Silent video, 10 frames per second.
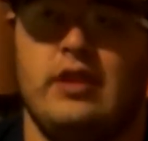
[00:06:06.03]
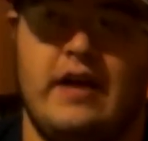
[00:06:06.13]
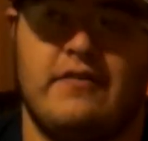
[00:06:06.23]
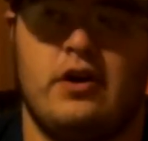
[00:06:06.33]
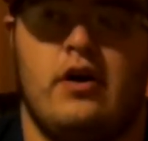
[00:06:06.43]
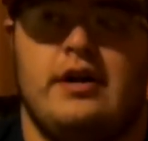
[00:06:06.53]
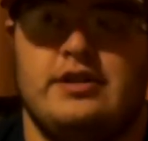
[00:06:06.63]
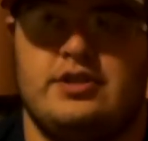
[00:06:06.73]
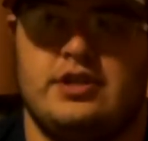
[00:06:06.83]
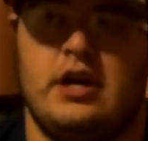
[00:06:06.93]
Left guard
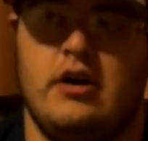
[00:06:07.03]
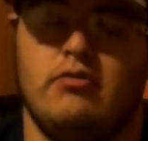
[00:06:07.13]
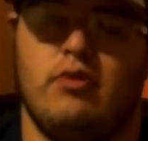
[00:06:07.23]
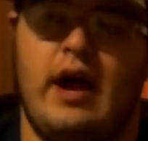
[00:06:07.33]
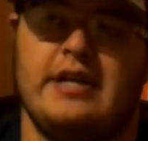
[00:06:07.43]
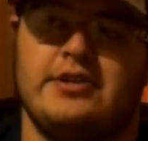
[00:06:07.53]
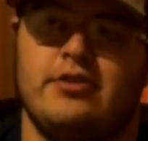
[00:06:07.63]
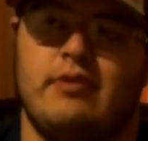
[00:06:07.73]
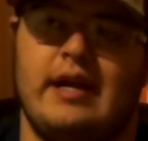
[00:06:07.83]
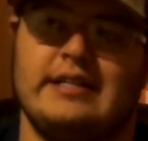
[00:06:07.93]
is
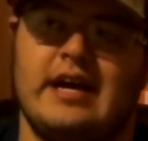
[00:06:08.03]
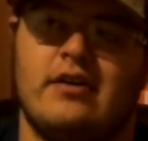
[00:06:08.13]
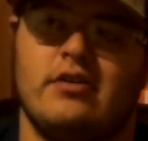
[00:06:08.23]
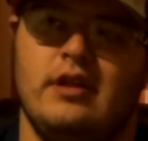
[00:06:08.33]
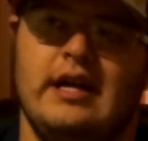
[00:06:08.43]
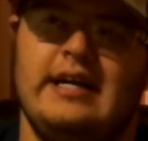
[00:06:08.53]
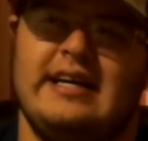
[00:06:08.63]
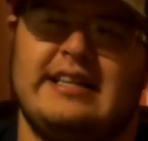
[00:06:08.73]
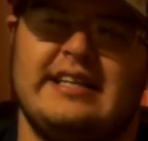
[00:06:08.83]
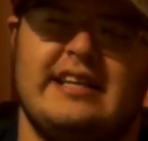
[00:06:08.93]
Reisner, right tackle. I
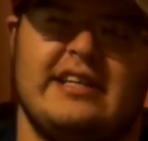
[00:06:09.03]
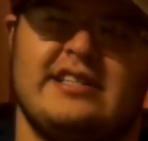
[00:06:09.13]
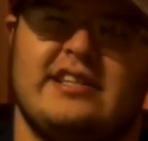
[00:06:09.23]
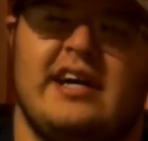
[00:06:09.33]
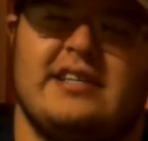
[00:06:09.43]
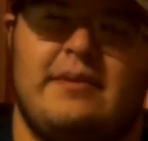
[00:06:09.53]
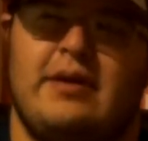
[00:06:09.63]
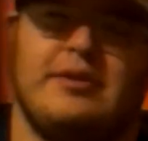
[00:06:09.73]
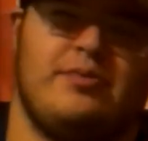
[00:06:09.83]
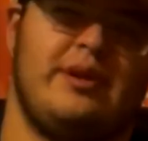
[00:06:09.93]
think it's a toss up right now
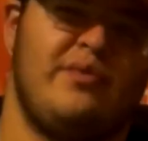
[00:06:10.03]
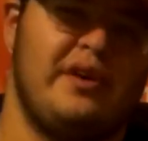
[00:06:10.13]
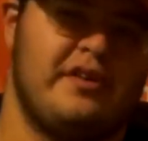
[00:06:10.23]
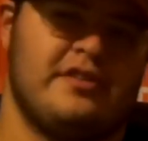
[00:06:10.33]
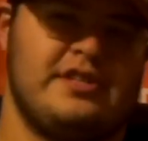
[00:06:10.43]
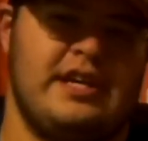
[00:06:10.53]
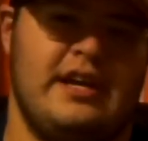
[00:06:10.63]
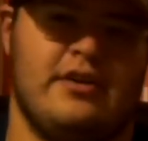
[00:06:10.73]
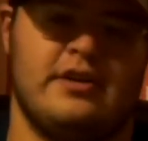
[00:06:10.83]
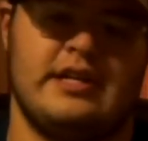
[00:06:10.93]
between
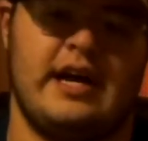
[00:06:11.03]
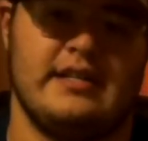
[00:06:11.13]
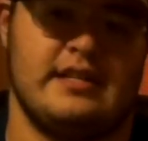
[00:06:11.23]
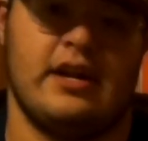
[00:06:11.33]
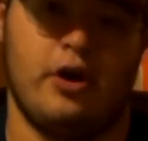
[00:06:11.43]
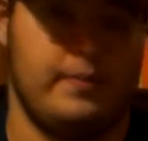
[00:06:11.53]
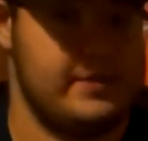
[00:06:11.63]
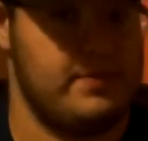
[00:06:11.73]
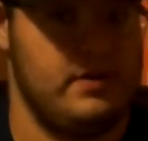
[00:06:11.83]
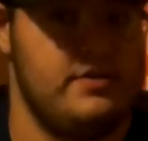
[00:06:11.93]
Wilkerson or Dotson. I hope it's
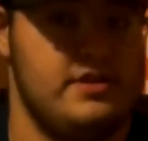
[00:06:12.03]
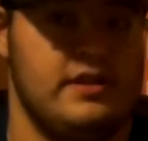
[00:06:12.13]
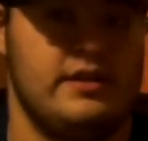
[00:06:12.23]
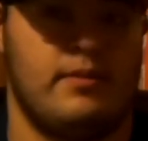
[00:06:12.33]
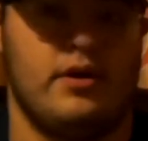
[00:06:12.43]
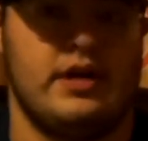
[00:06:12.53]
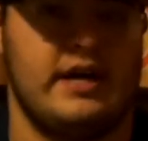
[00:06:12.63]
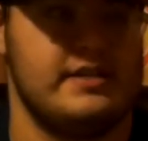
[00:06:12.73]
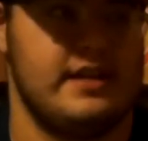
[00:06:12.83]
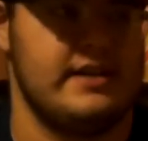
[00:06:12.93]
personally DeMar
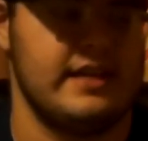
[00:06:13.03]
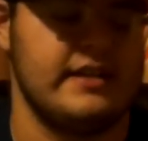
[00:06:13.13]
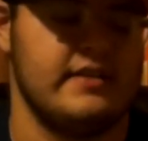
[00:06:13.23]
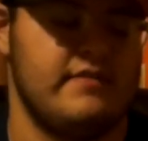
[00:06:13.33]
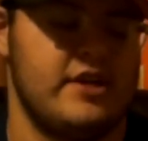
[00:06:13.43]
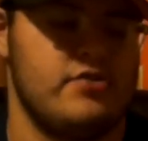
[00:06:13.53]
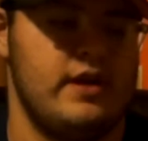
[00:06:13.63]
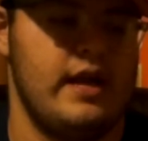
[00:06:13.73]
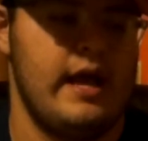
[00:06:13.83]
Dotson. I'd take the veteran.